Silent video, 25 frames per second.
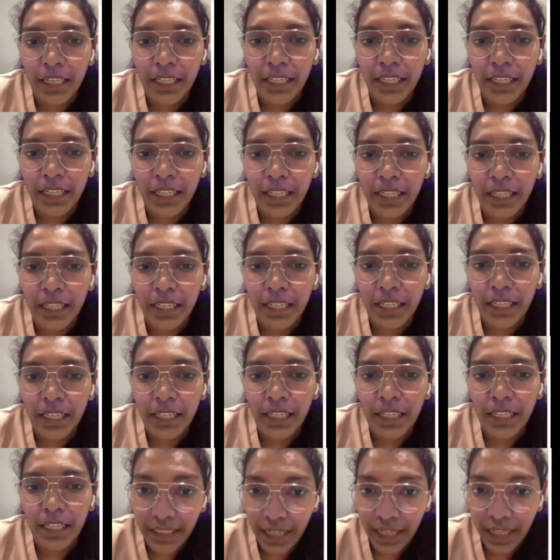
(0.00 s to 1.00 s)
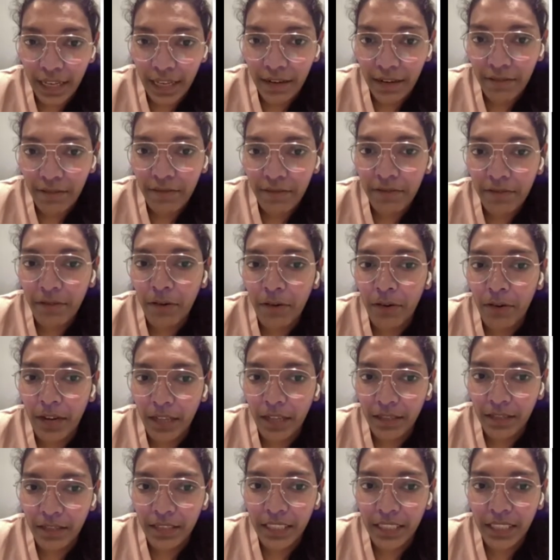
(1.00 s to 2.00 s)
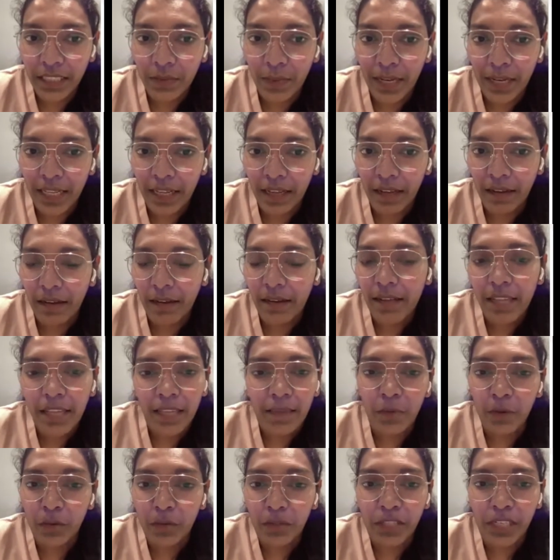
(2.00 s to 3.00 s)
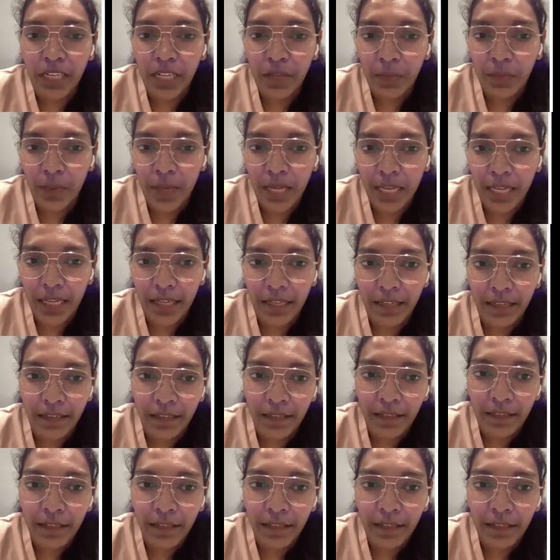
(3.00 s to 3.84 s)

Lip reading: listening to your inner self or others when they are emotionally weak.